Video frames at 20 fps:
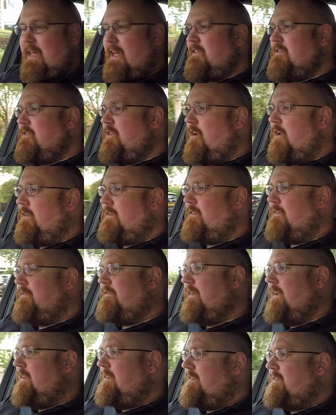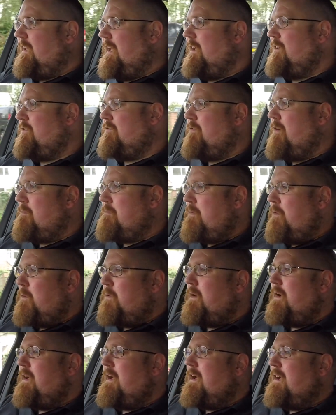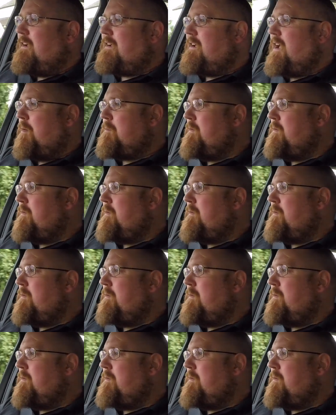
nice V6 rumble coming